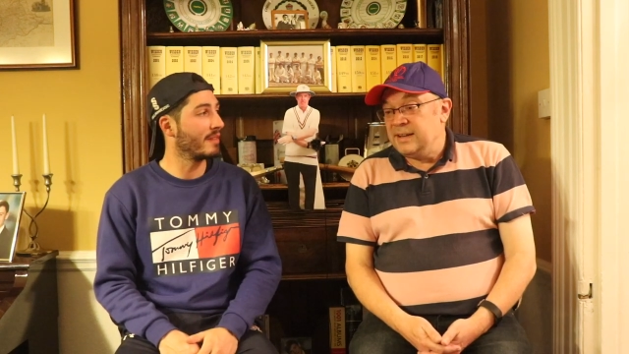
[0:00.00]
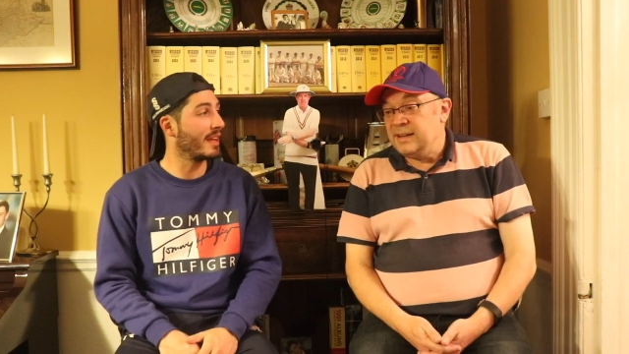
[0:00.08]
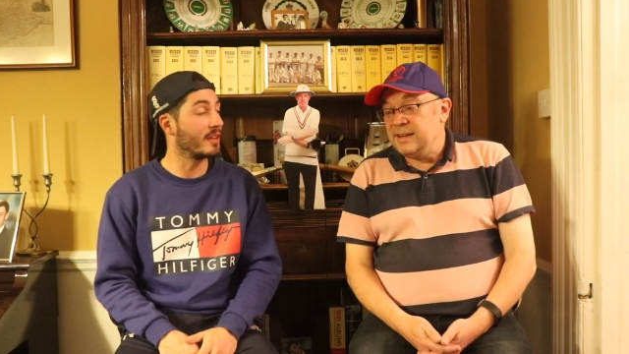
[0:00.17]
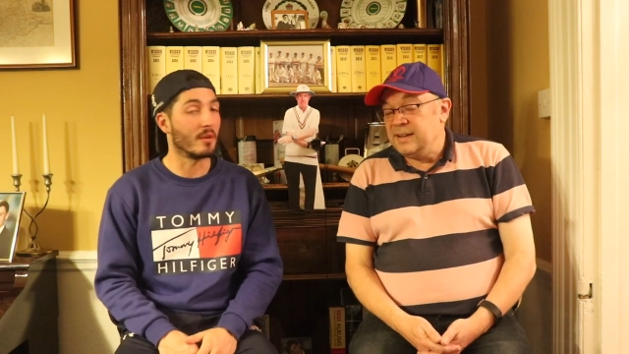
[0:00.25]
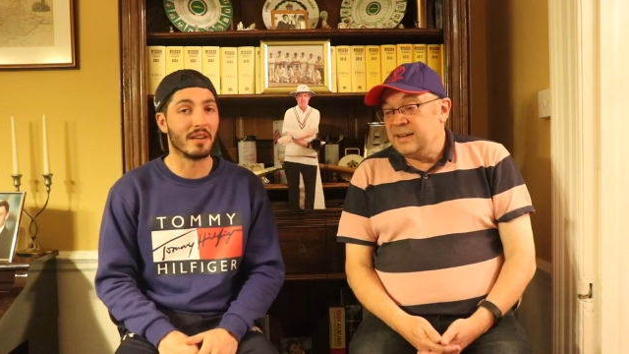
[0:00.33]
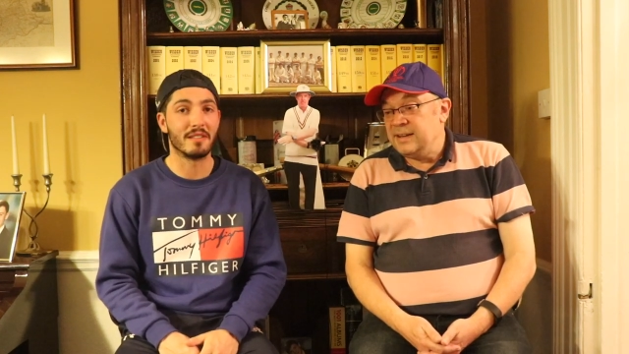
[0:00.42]

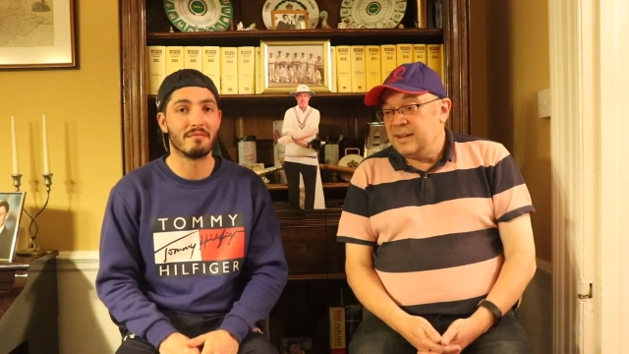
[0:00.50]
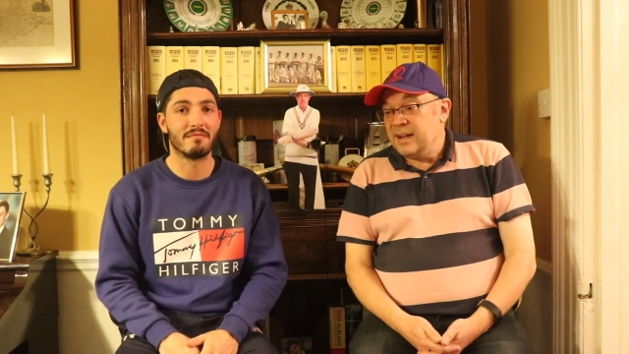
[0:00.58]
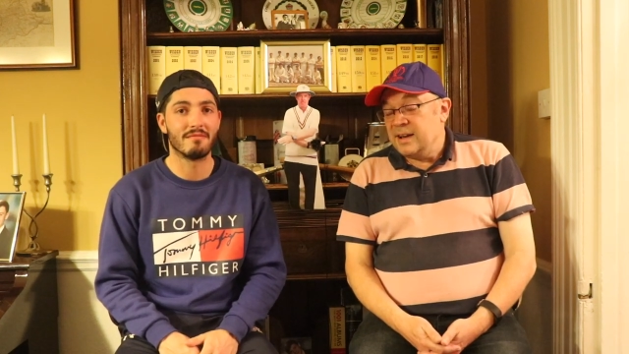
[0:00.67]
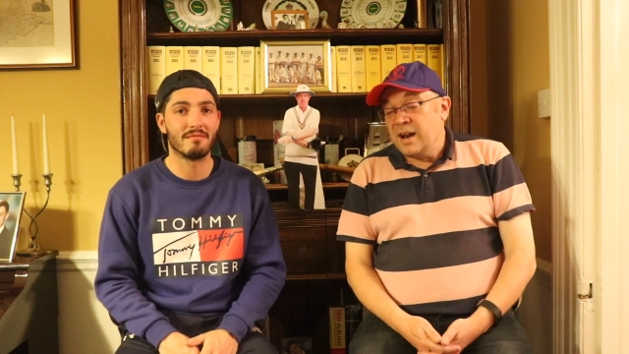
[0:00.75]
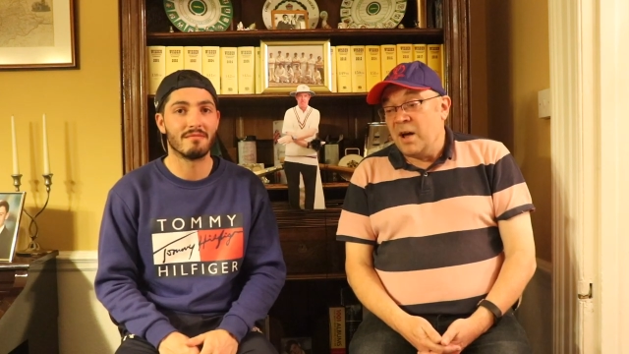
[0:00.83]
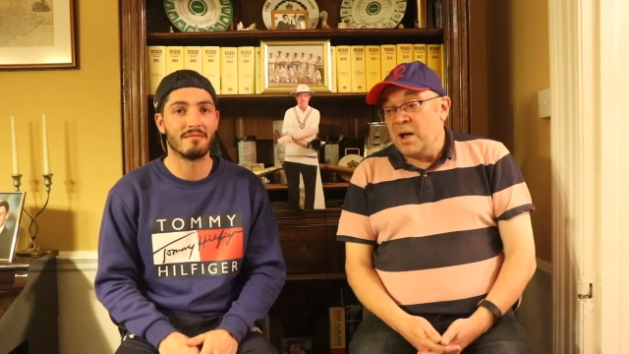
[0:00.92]
Speaker 1: Anyway.
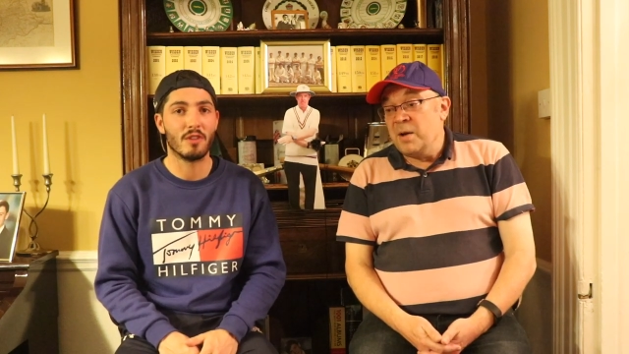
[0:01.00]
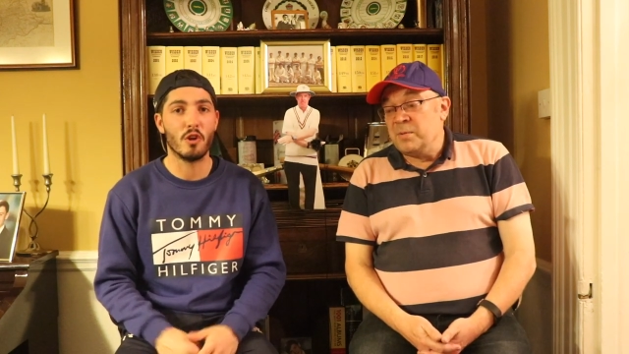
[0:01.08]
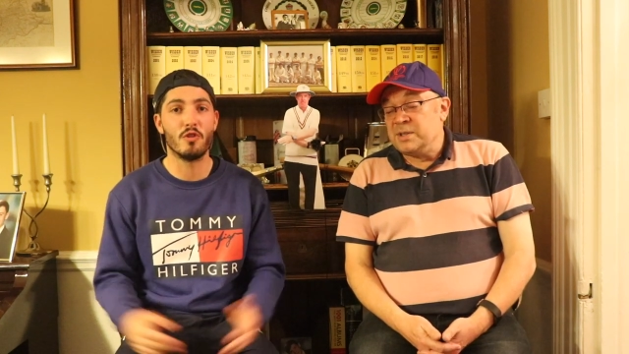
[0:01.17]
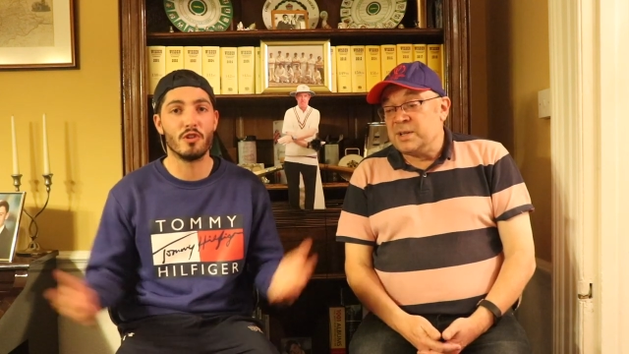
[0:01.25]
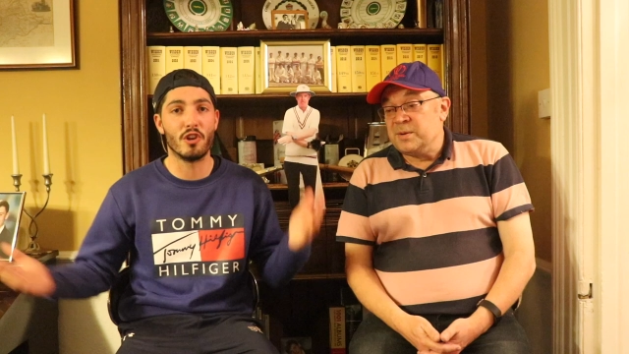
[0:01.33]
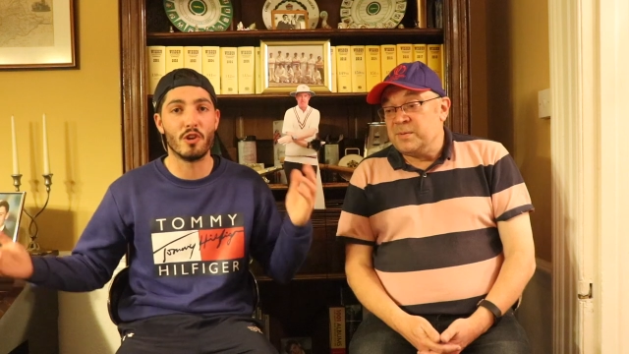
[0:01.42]
No,
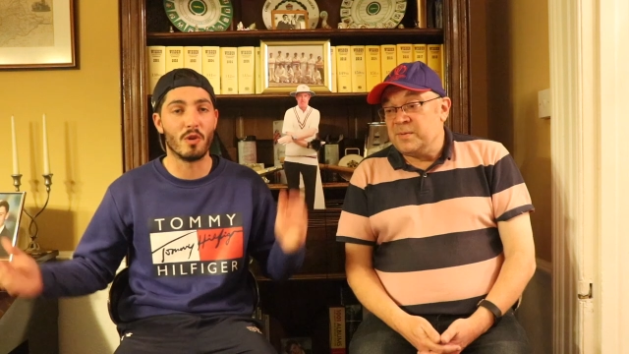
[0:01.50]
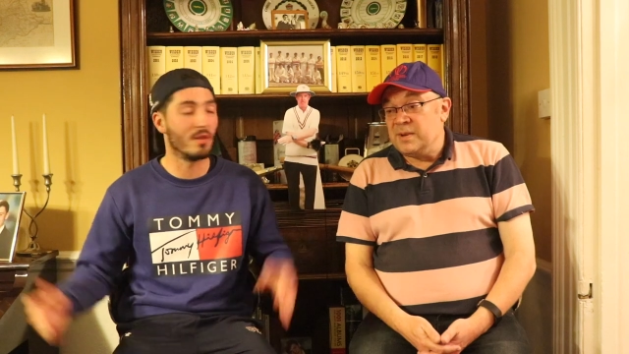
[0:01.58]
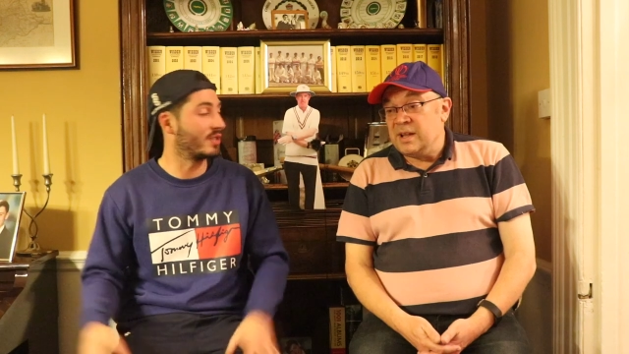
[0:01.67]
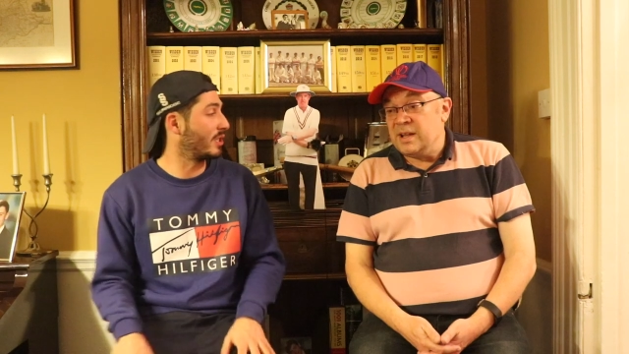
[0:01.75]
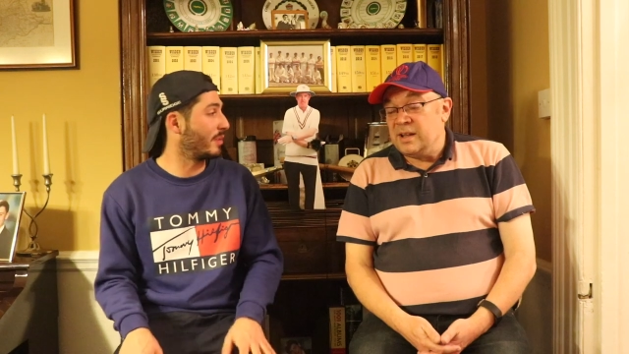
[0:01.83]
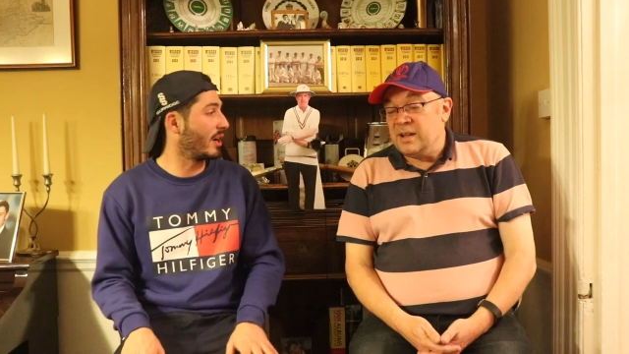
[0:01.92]
who knew what it was
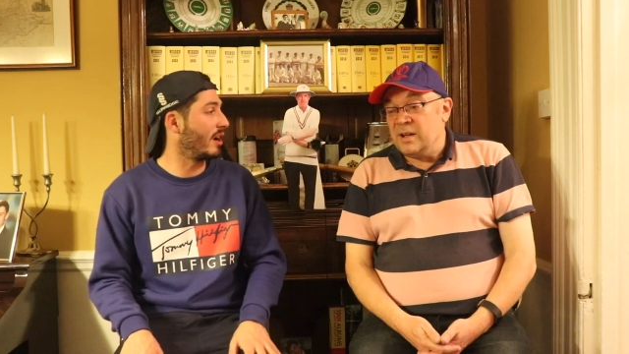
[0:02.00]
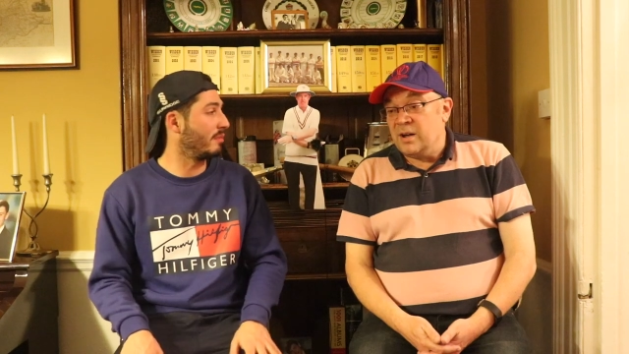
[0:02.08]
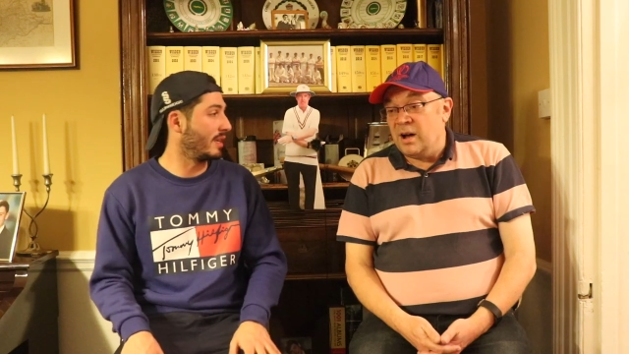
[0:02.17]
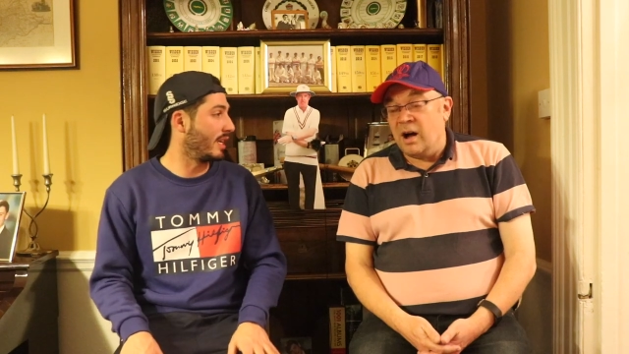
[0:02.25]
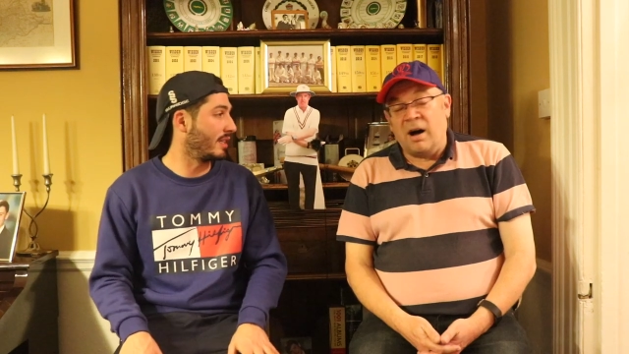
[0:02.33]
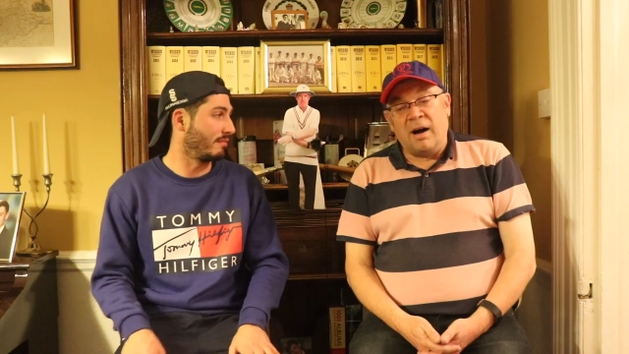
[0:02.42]
to become?
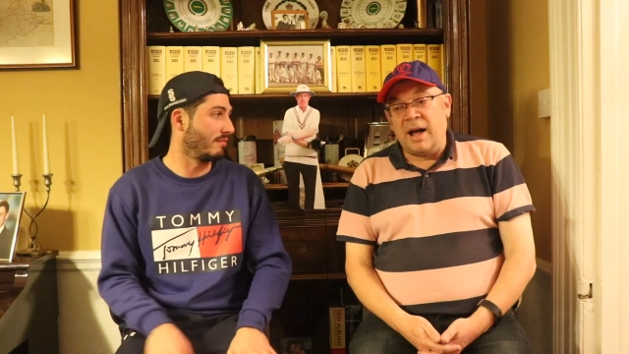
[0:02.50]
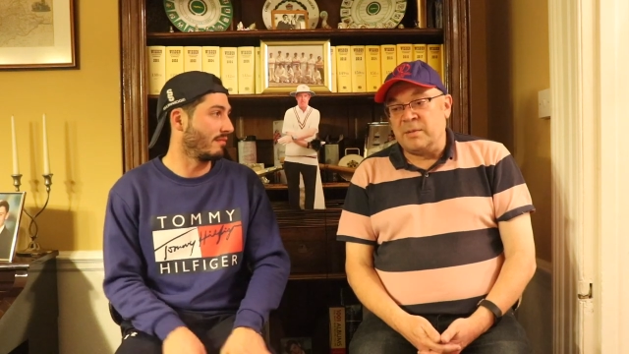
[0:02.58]
Ah,